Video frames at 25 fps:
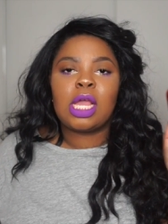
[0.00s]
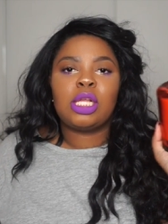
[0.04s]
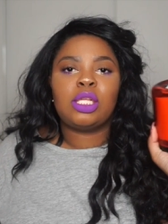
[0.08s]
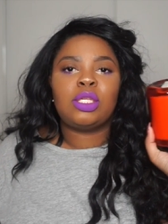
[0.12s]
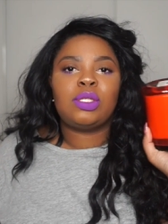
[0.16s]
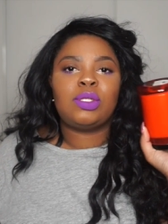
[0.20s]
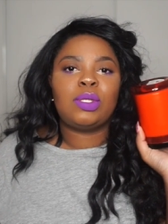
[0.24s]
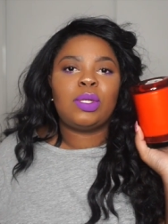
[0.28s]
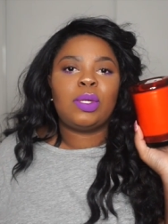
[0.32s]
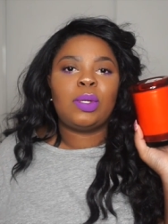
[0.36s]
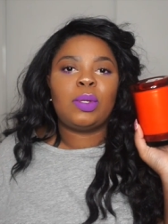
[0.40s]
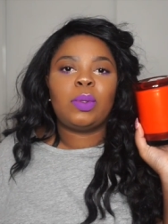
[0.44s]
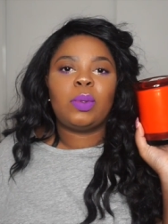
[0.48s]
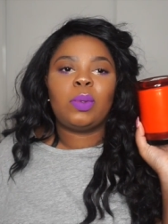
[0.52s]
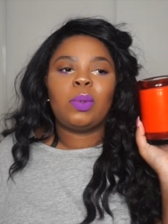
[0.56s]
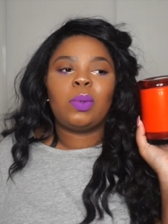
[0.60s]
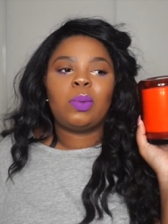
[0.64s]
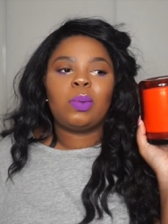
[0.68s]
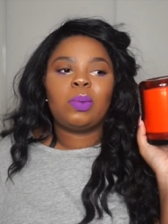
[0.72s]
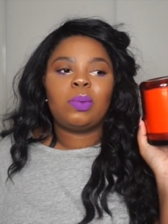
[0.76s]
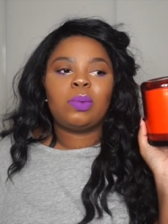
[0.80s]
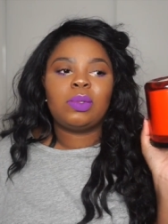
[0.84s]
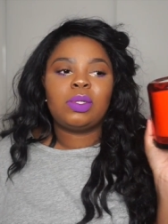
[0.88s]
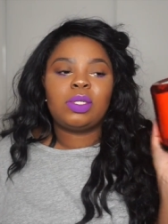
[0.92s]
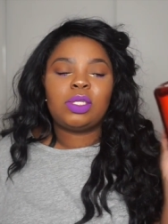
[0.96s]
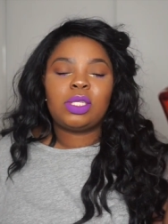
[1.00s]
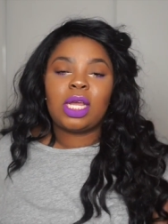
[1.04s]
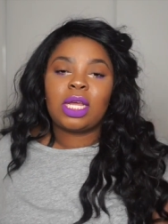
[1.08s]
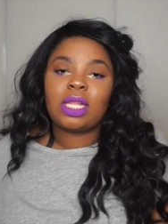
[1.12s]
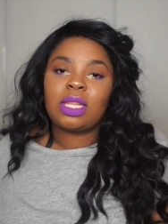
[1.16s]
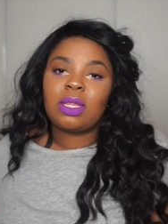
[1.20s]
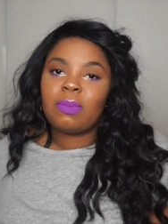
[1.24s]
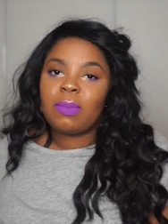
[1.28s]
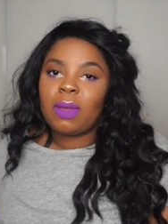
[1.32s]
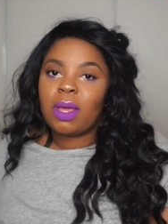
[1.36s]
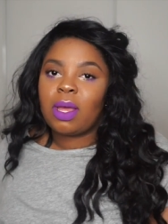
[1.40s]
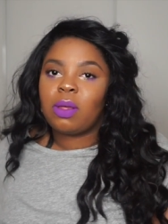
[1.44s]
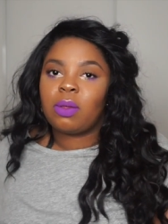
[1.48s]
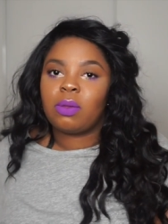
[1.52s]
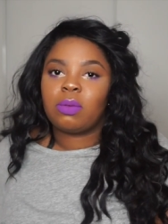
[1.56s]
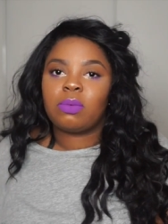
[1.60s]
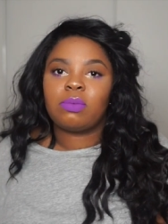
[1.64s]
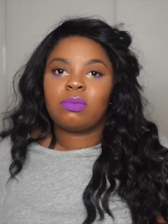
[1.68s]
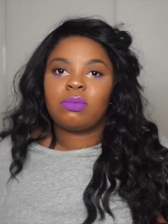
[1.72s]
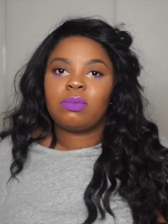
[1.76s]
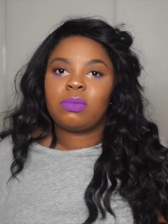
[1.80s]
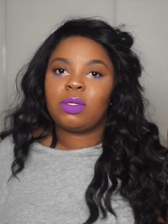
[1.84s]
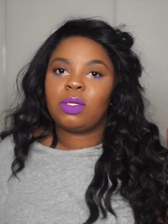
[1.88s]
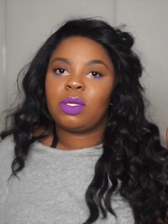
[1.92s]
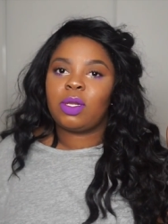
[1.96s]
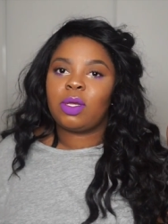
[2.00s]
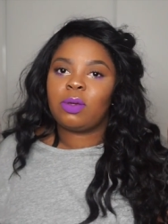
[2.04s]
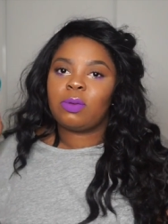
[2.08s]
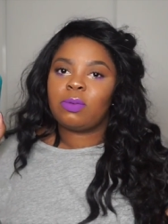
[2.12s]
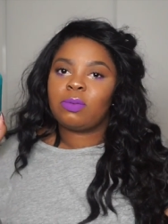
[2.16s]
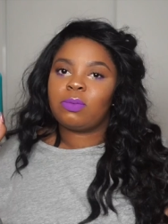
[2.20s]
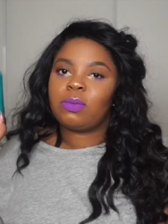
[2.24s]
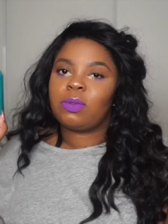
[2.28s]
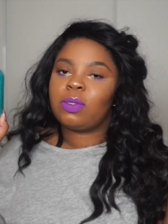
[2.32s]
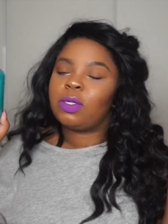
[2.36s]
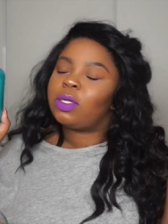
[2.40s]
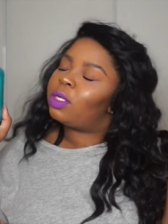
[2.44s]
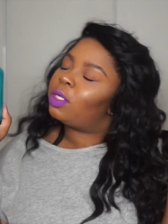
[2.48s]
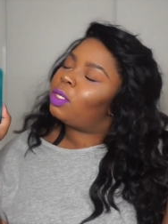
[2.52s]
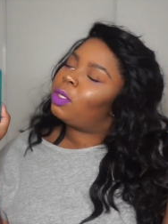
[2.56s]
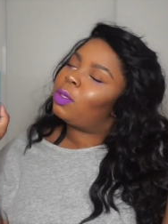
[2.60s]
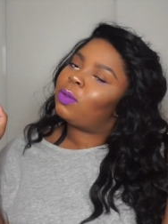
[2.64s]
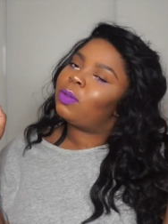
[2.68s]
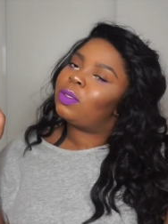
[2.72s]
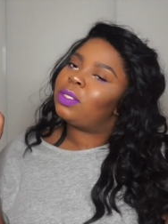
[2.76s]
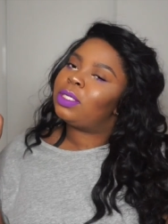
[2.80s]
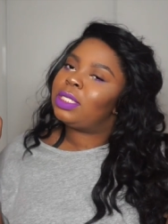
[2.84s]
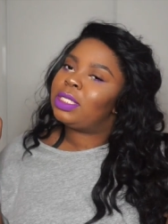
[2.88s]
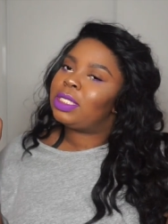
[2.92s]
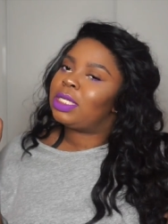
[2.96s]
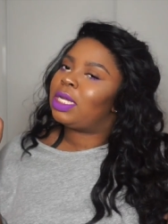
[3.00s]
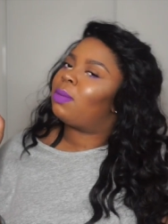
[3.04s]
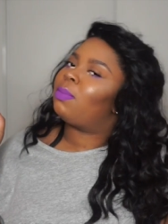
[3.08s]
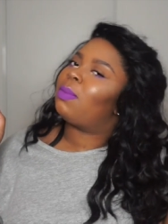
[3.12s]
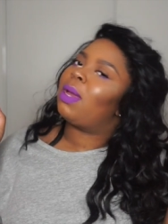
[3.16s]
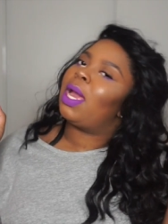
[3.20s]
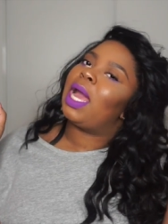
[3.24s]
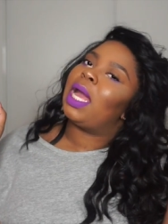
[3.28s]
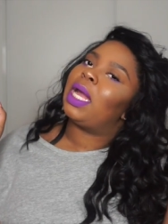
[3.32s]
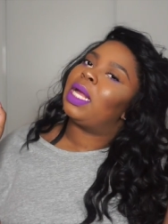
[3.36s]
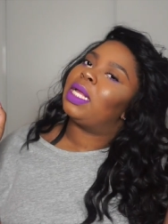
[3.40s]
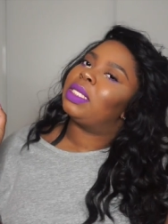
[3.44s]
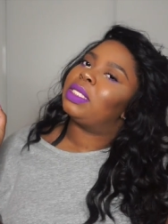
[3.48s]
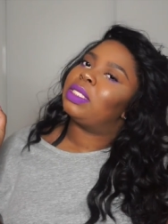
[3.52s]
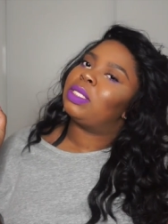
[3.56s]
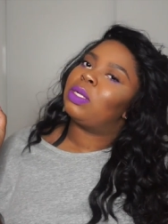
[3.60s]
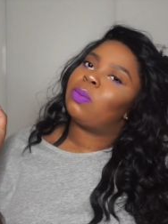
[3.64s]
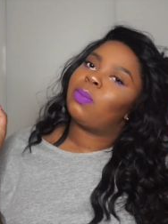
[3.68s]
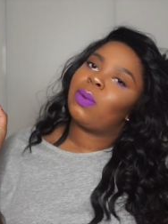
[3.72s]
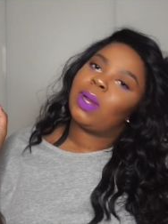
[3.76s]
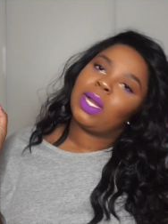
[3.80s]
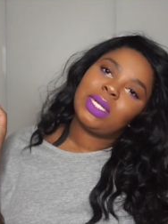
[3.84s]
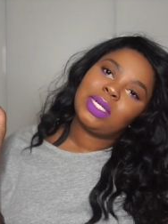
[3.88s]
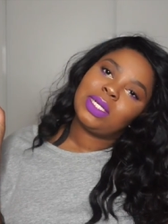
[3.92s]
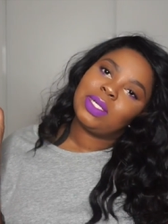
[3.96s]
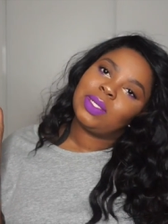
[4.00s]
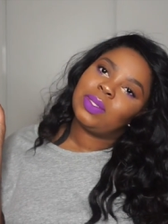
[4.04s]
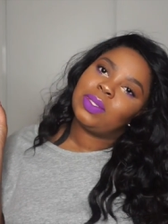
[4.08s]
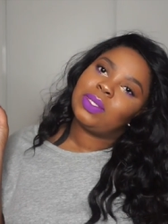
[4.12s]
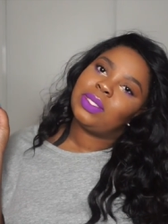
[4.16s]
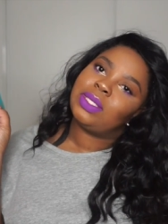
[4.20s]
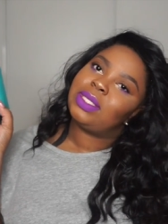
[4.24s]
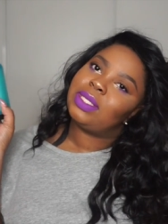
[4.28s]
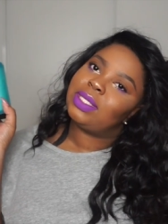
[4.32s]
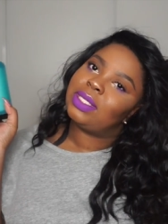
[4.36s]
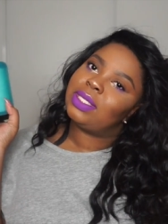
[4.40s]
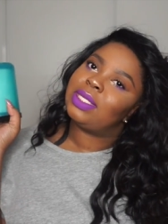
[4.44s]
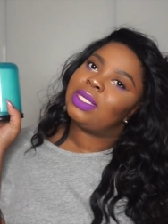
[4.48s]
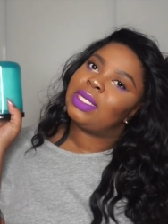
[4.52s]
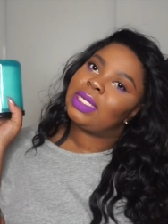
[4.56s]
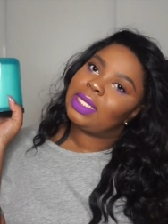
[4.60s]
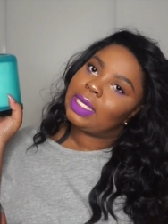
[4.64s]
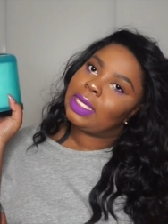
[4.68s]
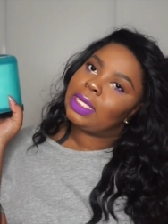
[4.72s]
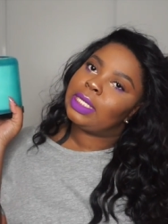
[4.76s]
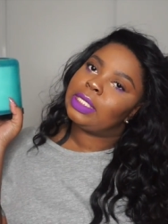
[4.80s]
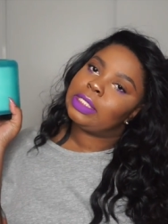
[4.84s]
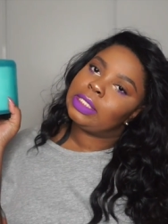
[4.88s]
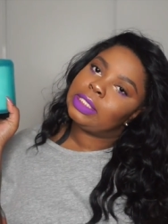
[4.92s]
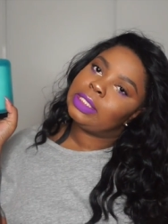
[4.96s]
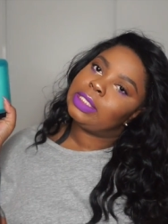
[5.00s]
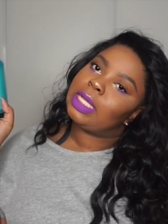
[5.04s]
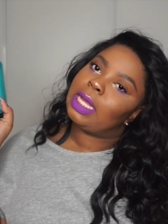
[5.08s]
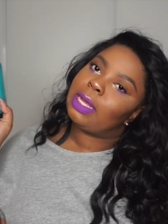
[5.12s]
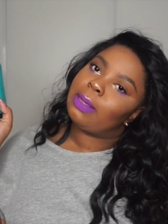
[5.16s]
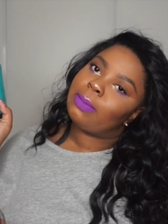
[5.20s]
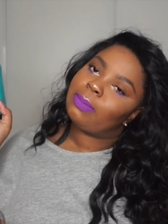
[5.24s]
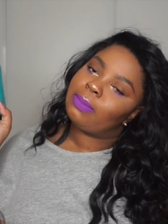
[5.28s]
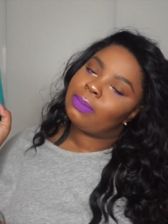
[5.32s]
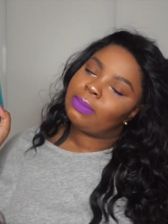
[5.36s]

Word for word: so check them out you know your local tj maxx or marshalls get yourself